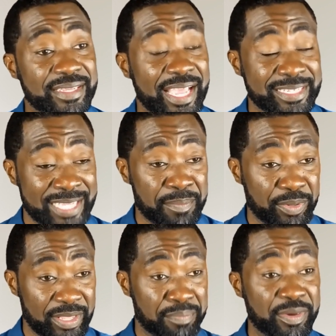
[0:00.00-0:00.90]

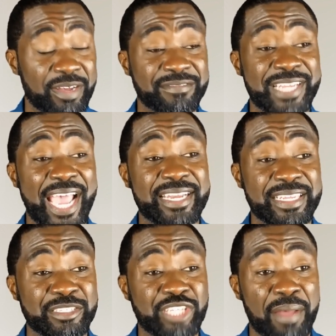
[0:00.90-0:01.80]
Example, the book of
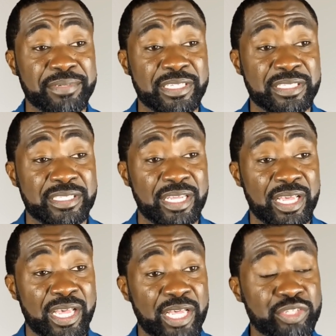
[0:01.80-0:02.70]
Daniel, chapters
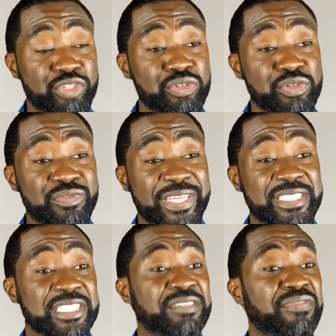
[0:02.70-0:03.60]
2
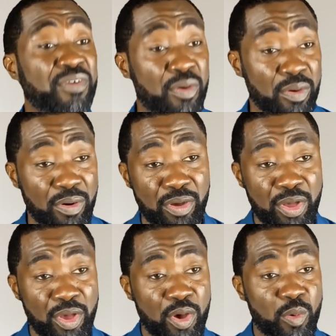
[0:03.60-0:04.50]
verses 4,
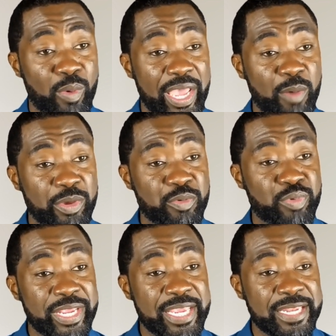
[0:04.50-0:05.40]
where we
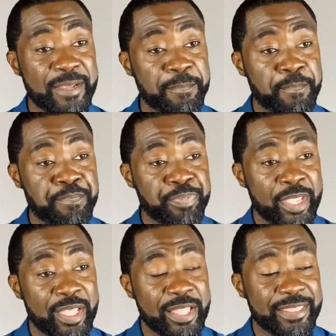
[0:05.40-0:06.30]
read
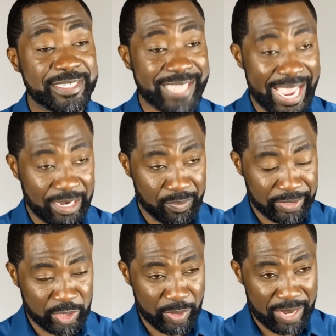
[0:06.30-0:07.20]
the dialogue
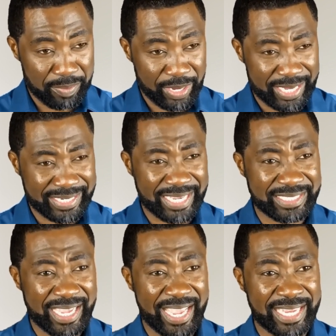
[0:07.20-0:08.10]
between
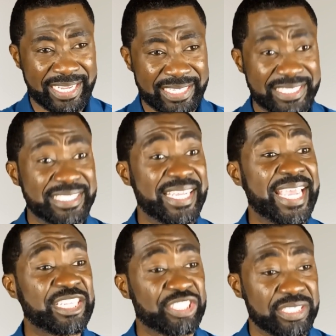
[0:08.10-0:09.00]
Nebuchadnezzar and his
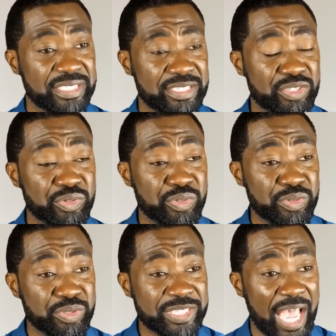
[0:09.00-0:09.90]
sages,
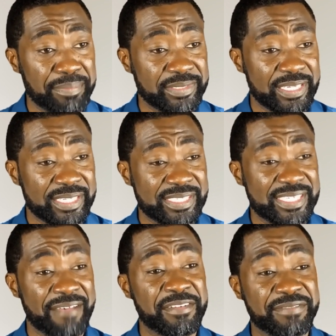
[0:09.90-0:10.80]
to chapter
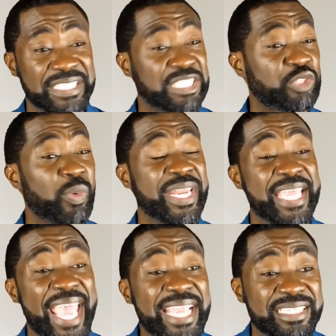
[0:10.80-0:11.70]
7 verses
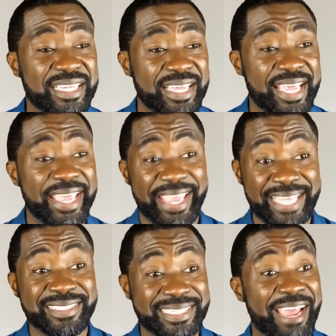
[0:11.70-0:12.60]
28,
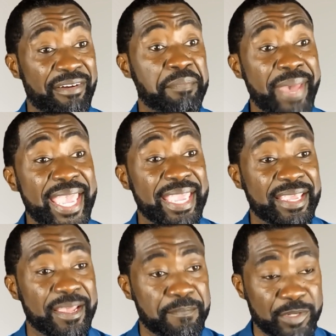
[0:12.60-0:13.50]
is in
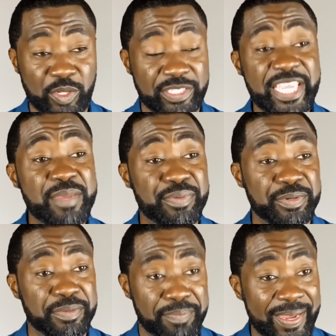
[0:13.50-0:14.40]
Aramaic, not Hebrew,
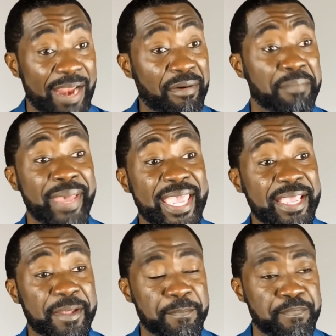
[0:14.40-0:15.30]
but
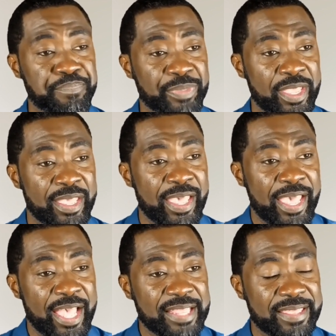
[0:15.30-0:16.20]
Aramaic.
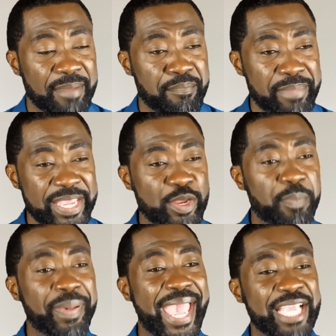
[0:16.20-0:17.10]
The
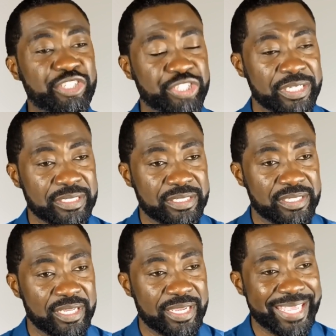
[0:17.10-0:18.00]

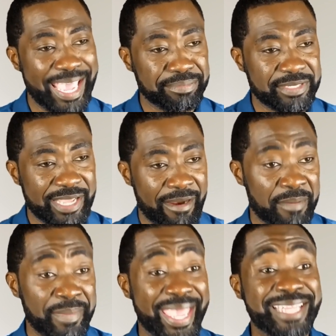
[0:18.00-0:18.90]
Medo-Persians kept the
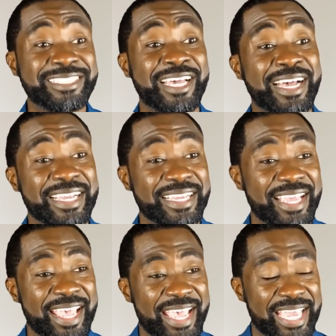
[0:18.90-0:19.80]
Aramaic tongue,
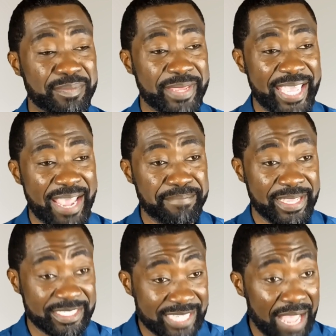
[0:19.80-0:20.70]
and it became the
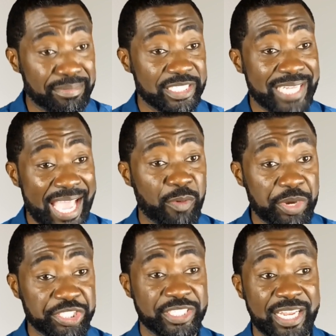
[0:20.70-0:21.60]
established
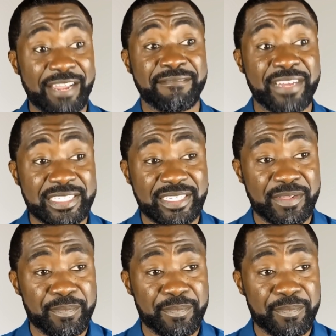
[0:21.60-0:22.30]
language in the Levant.